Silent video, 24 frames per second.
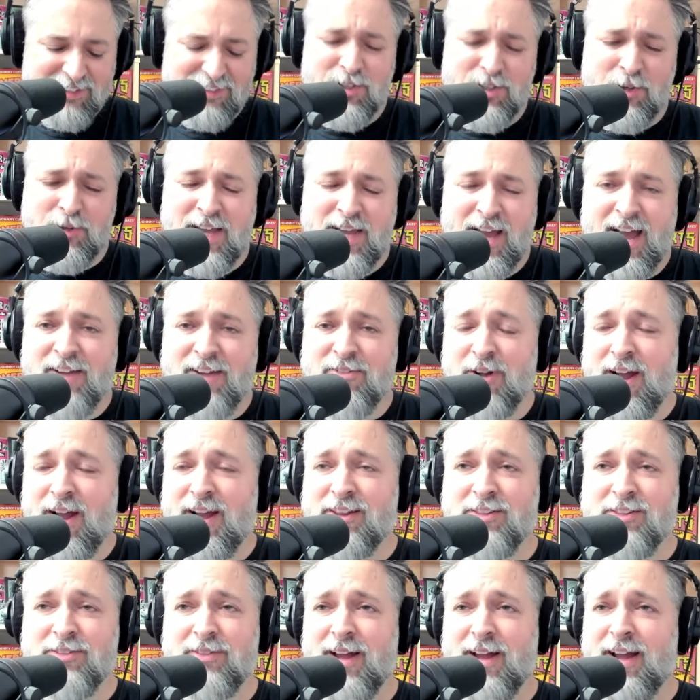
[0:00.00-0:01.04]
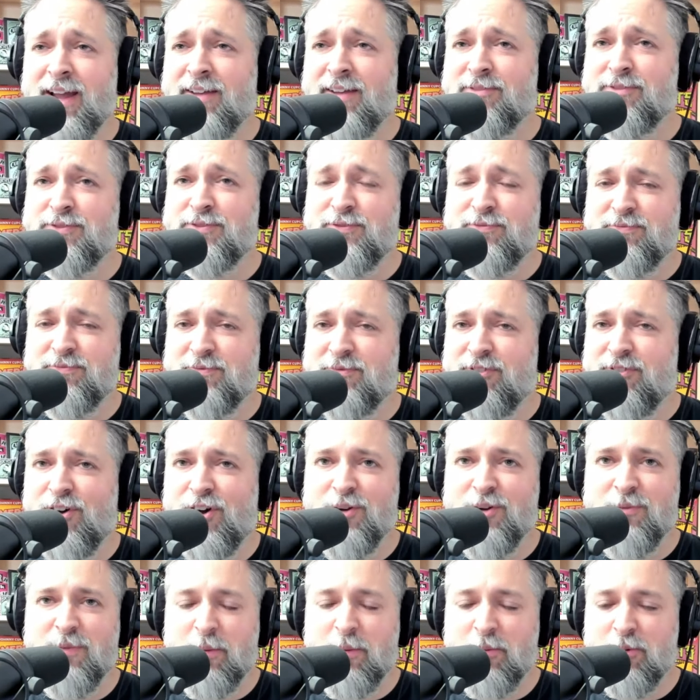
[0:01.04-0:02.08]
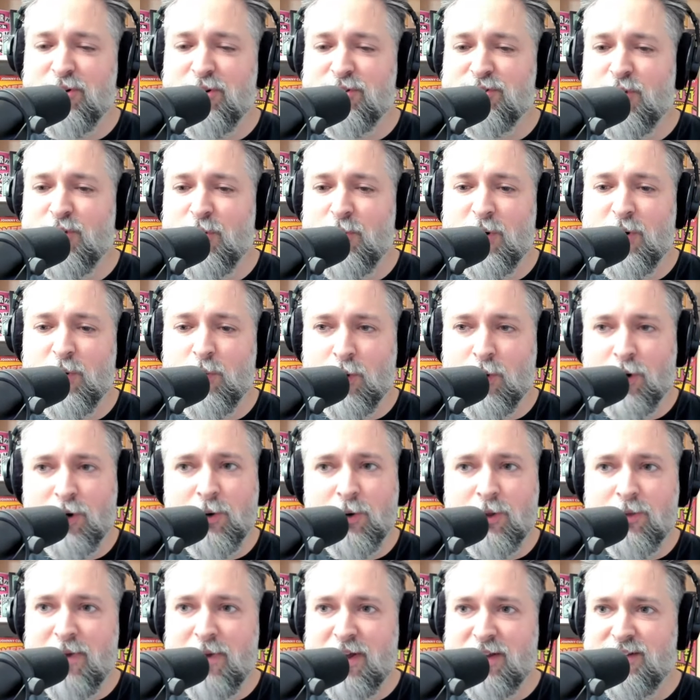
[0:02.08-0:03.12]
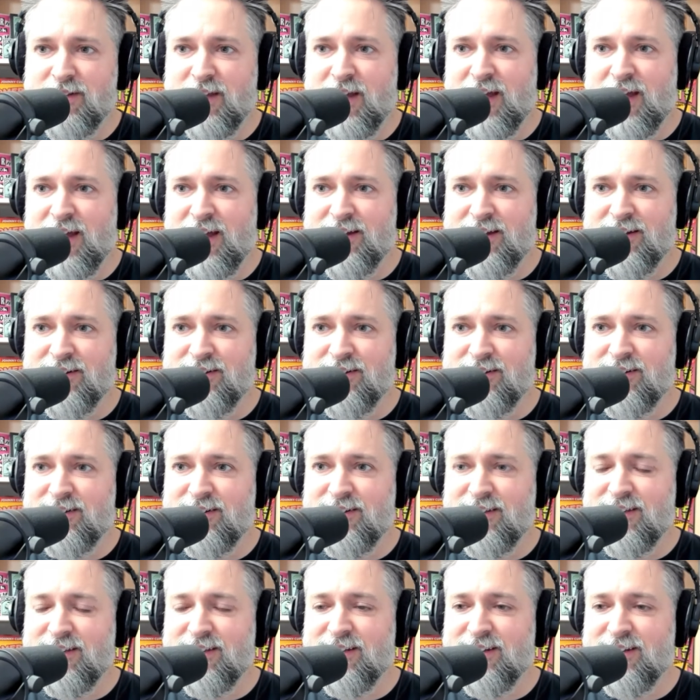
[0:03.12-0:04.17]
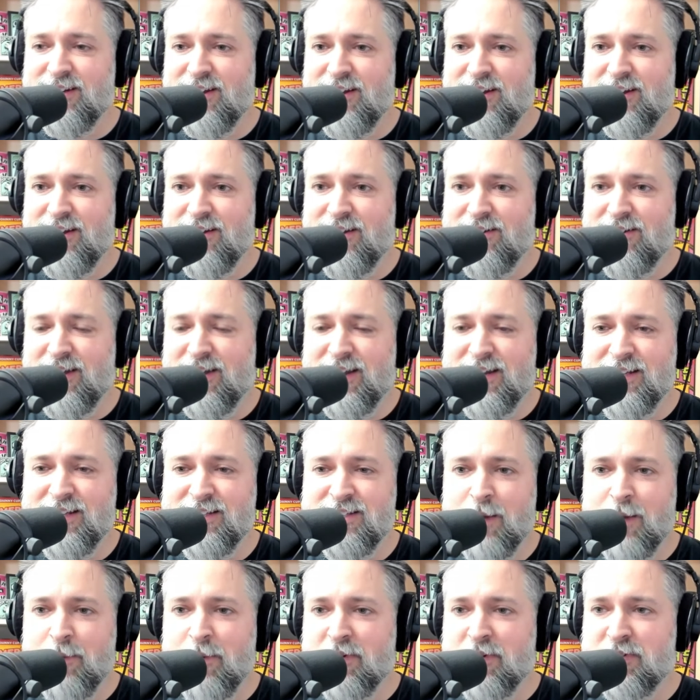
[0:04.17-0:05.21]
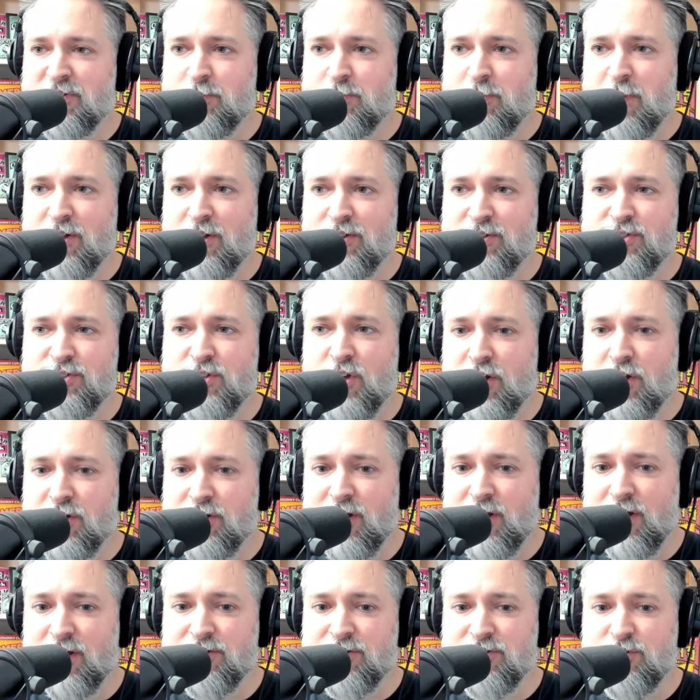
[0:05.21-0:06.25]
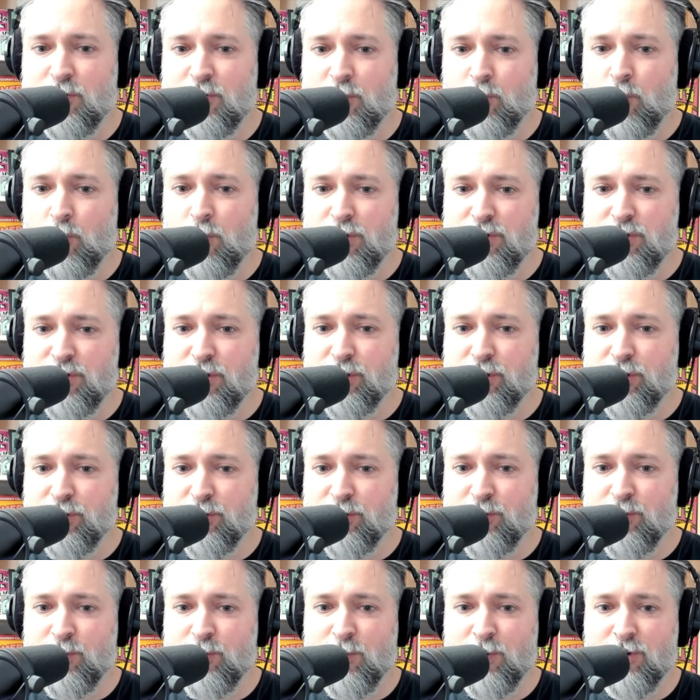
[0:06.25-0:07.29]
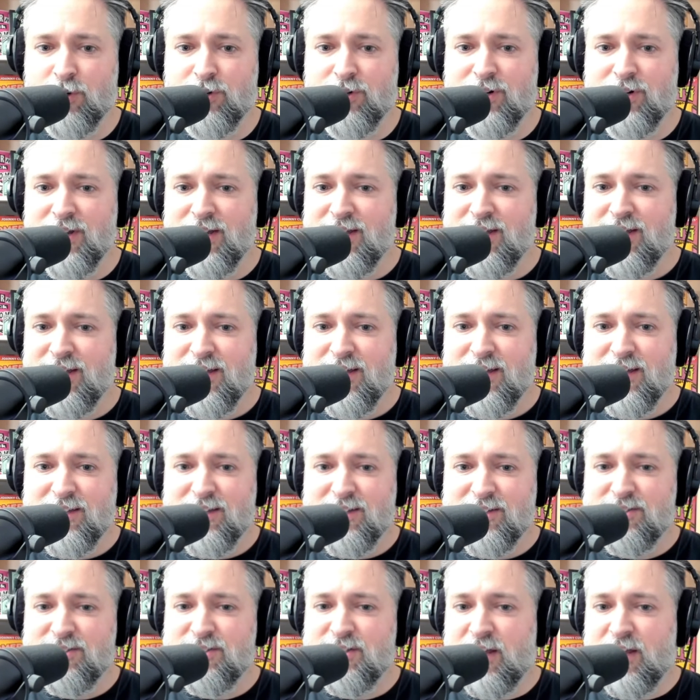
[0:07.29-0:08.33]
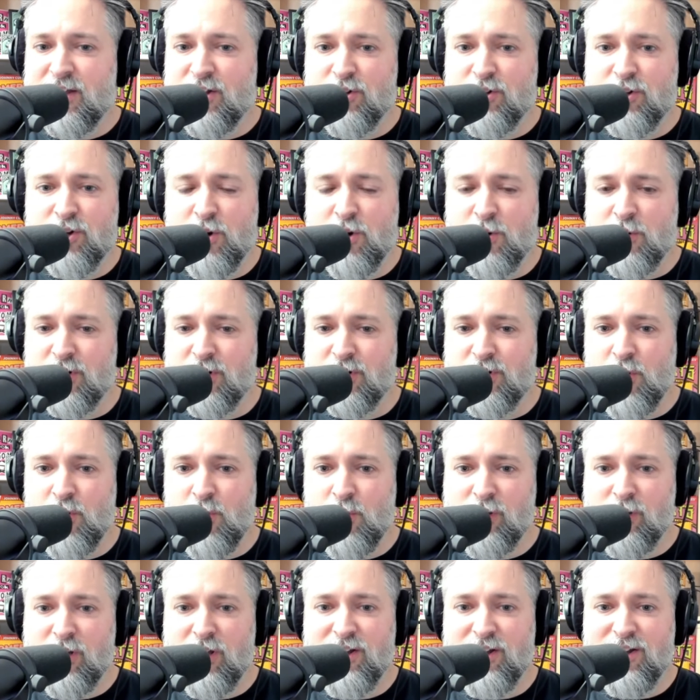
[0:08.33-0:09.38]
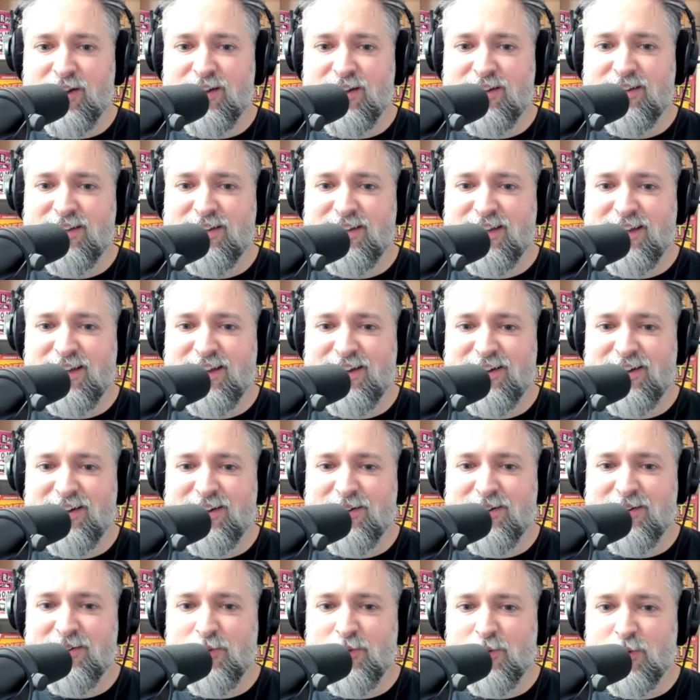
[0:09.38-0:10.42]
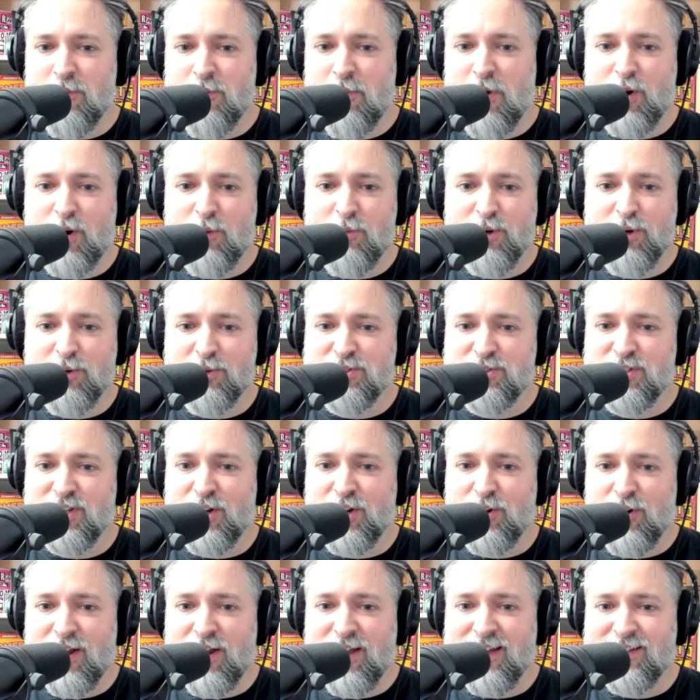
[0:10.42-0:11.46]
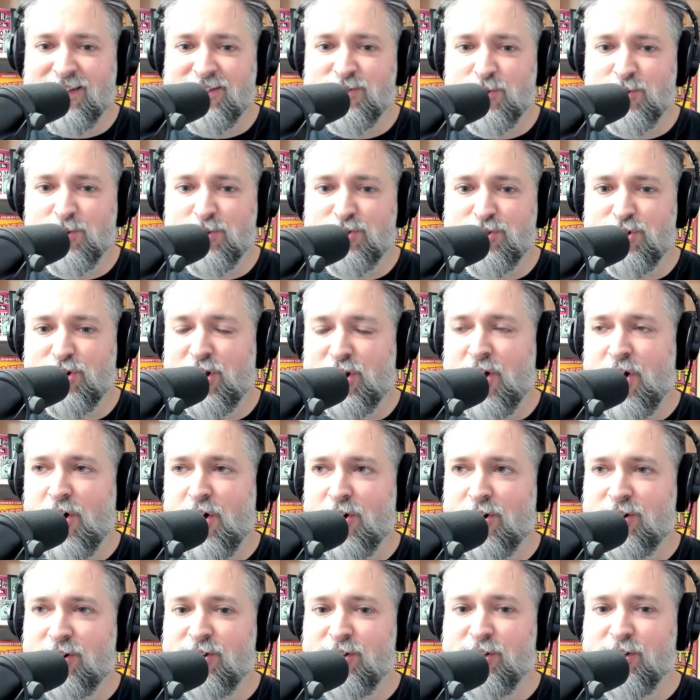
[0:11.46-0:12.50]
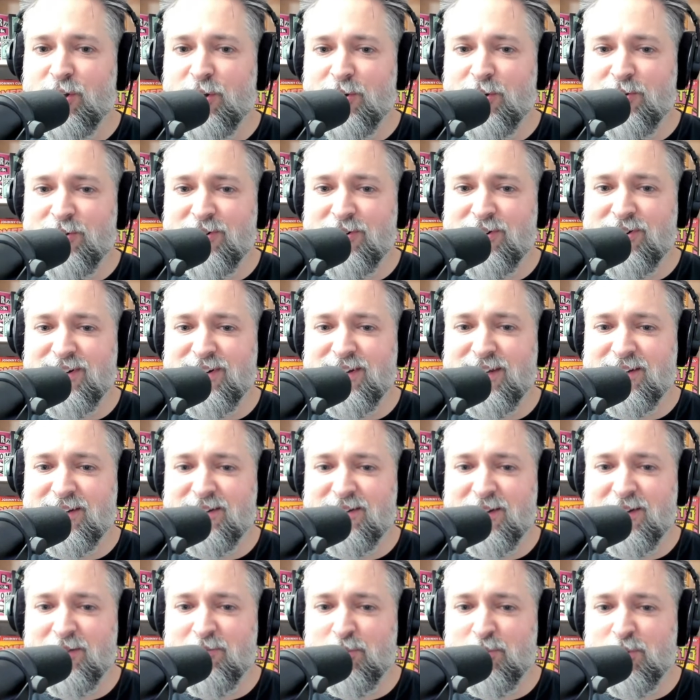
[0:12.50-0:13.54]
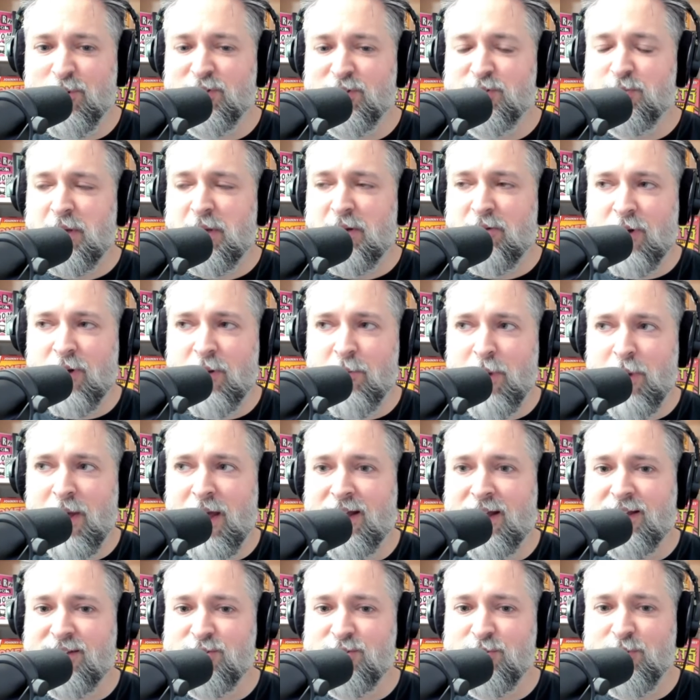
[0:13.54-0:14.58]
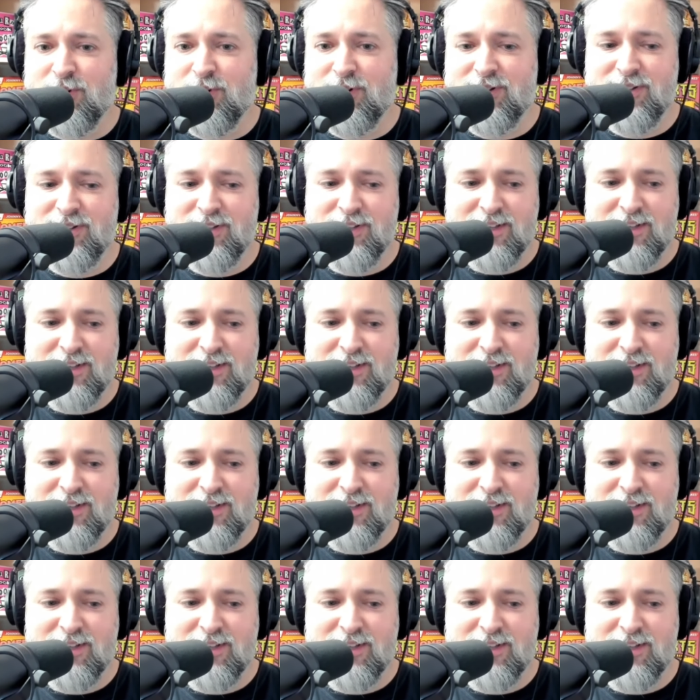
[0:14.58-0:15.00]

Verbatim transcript: yeah, I have fond memories going to work with my dad, and anytime I smell sawdust or wood glue or stale Coca-Cola or Marlboro cigarettes or Drakkar cologne, it brings me right back to